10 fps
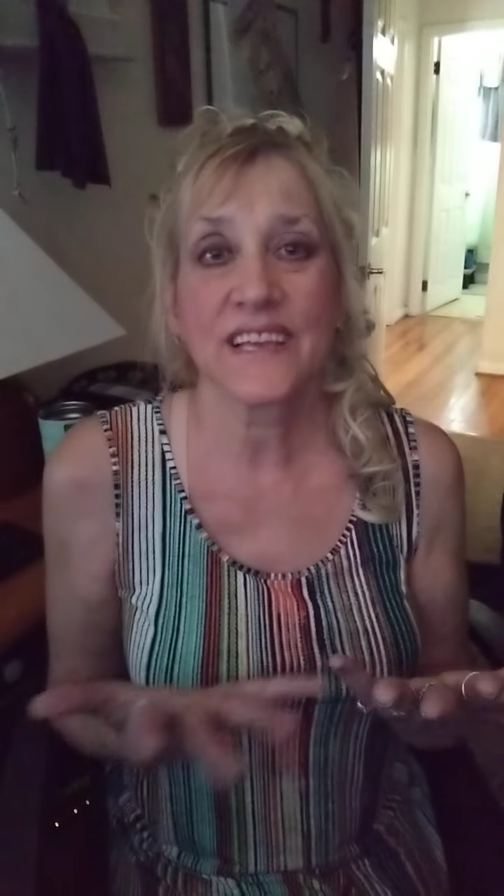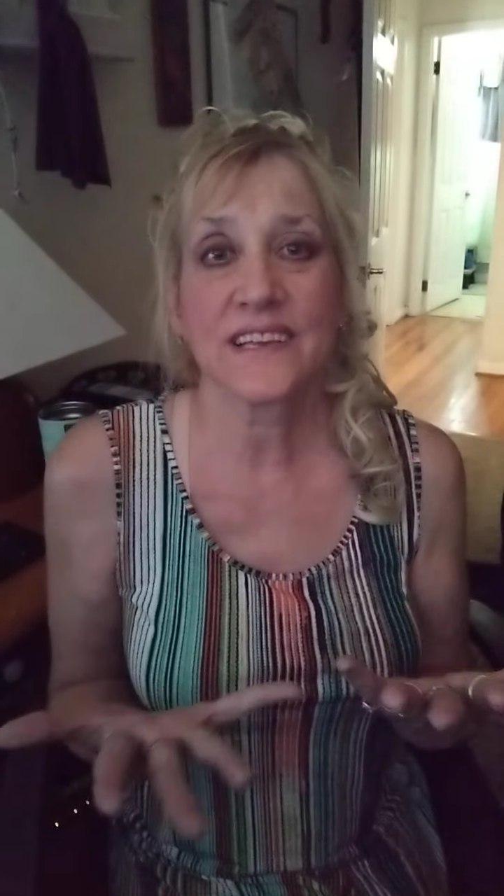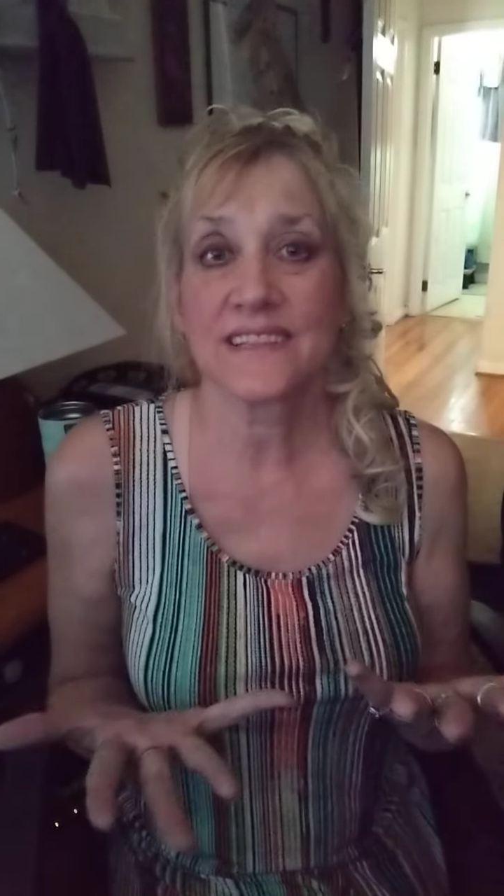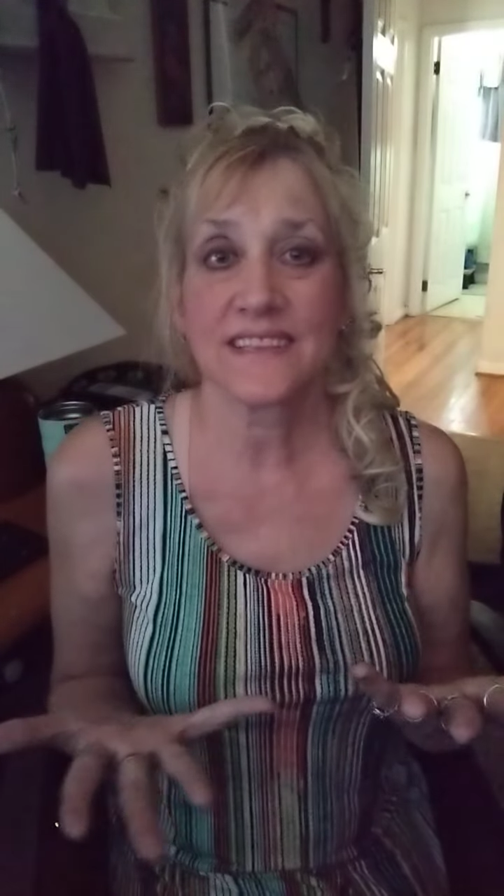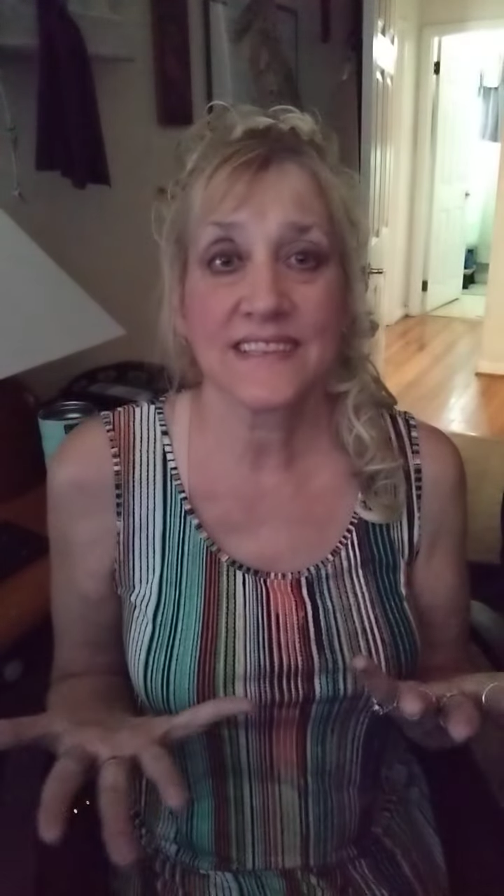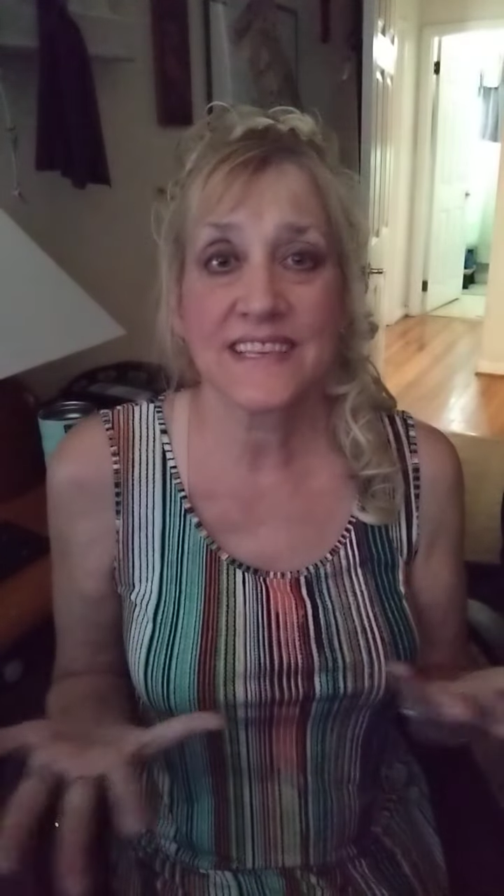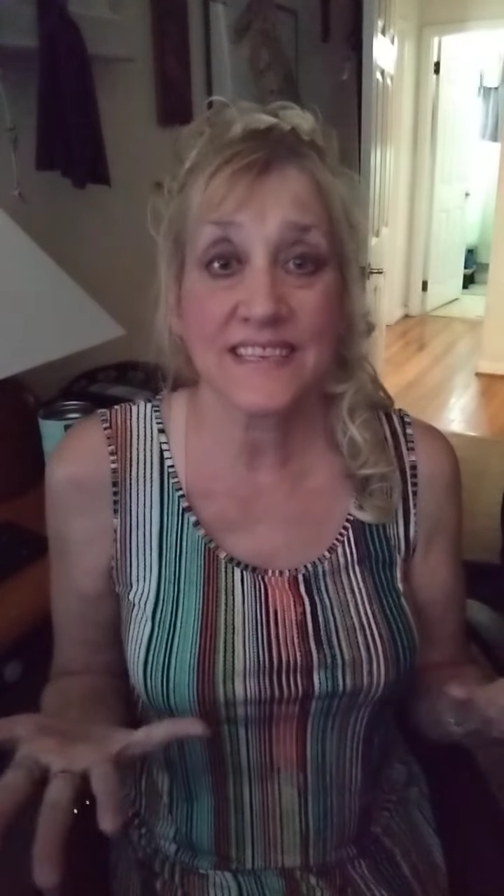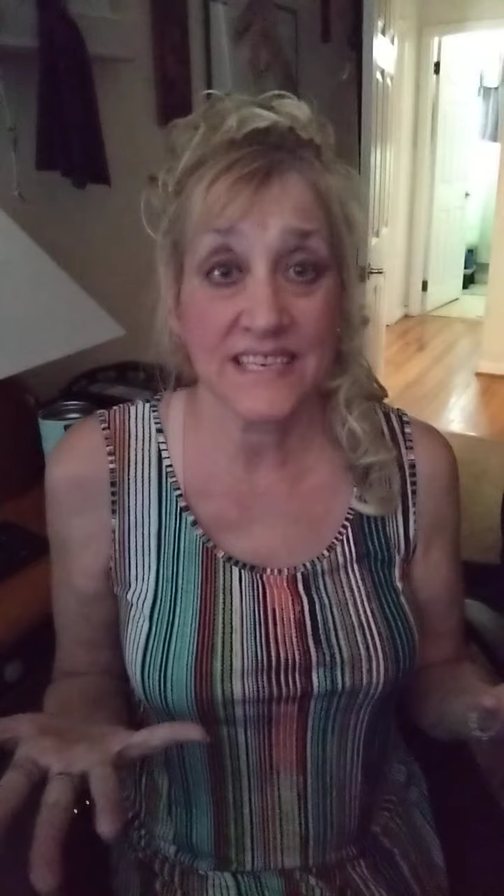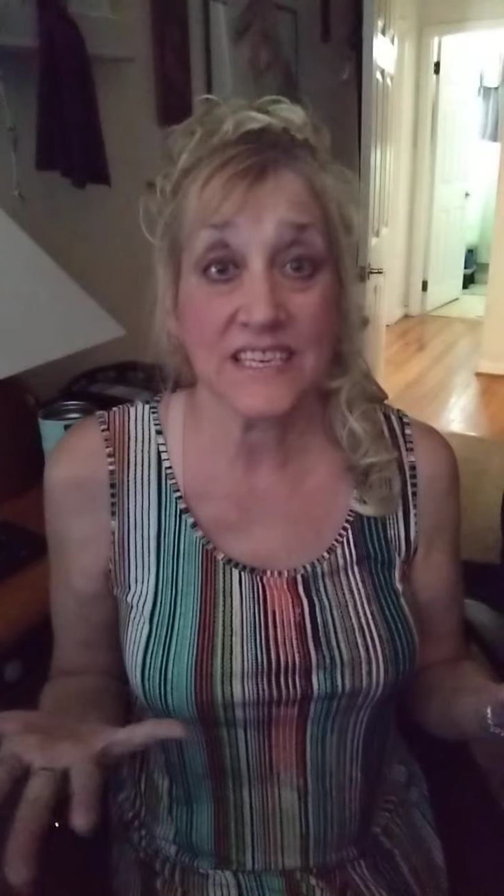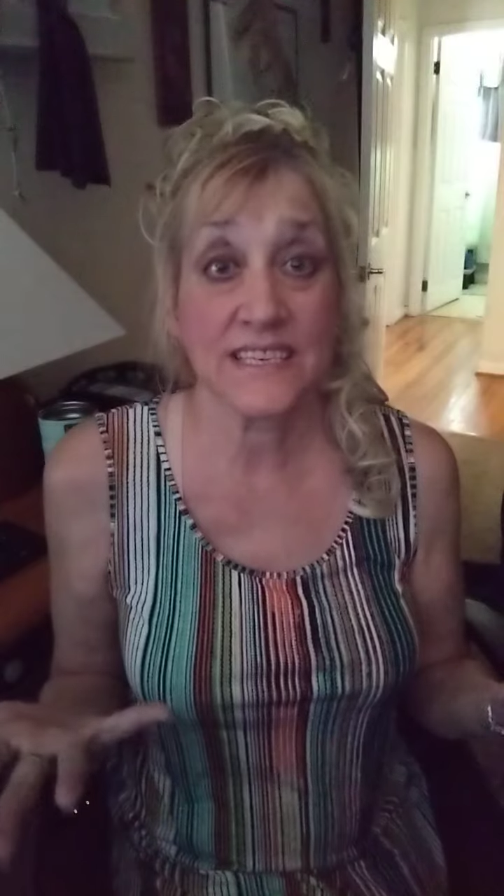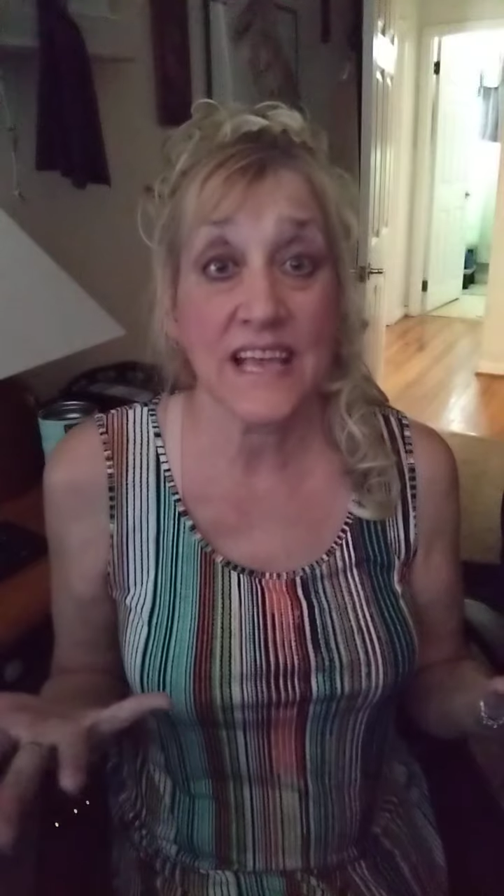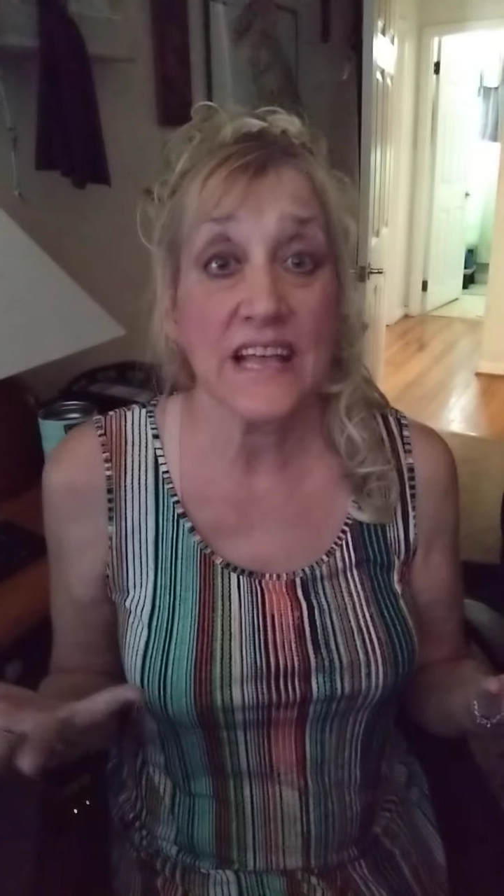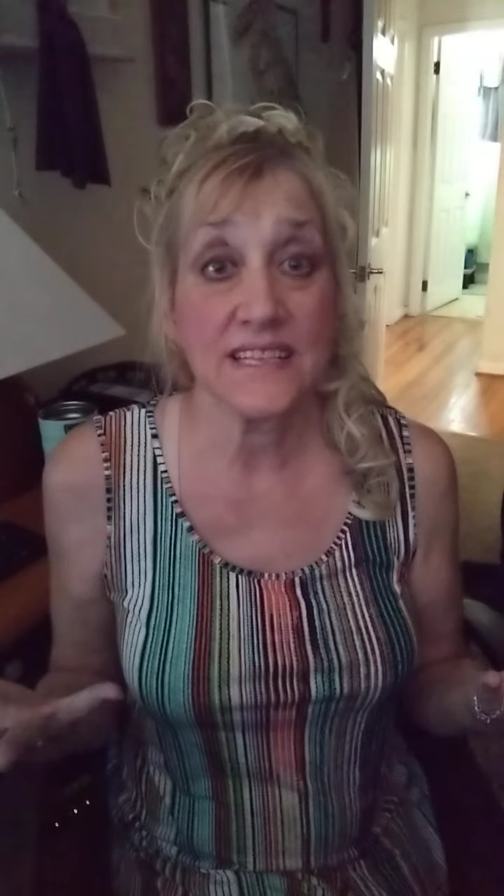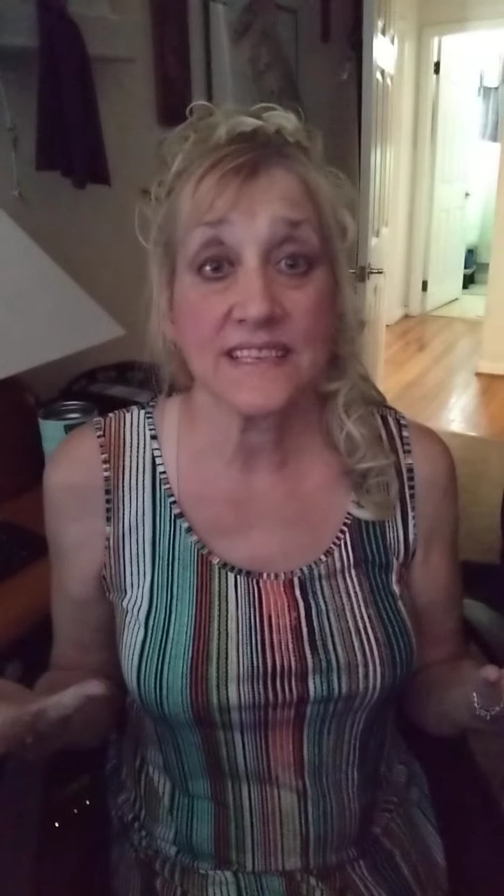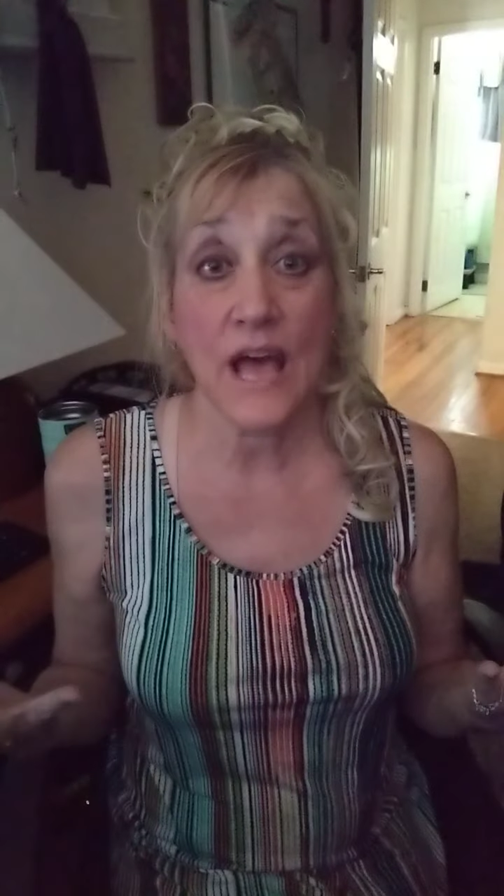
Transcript: like The Sixth Sense,